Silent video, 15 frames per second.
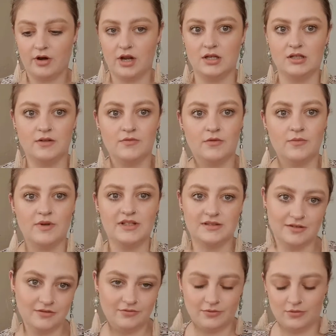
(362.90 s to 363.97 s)
created for
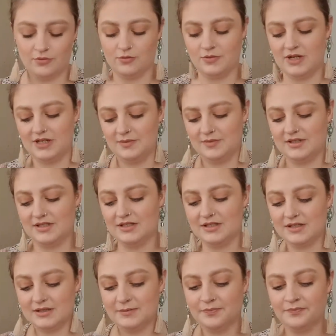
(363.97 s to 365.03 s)
myself with all my
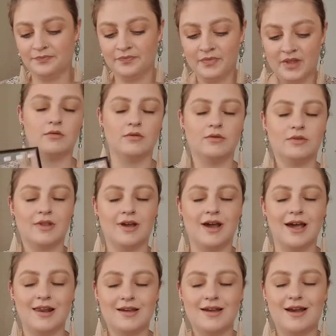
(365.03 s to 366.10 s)
lipsticks. The
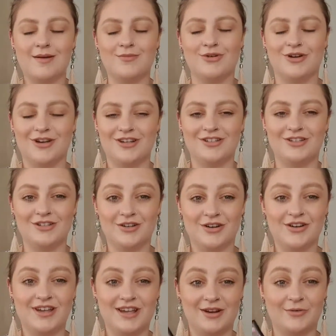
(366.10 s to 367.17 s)
color I'm going to
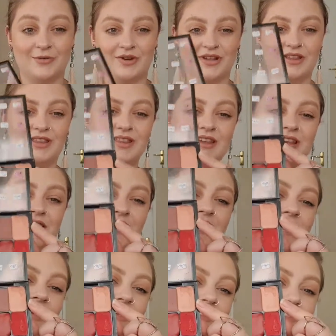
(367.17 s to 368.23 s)
go in with
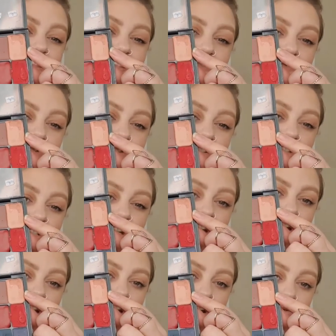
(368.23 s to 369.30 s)
is this first
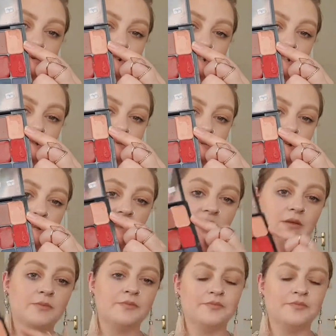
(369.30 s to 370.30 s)
shade here, which is Myth.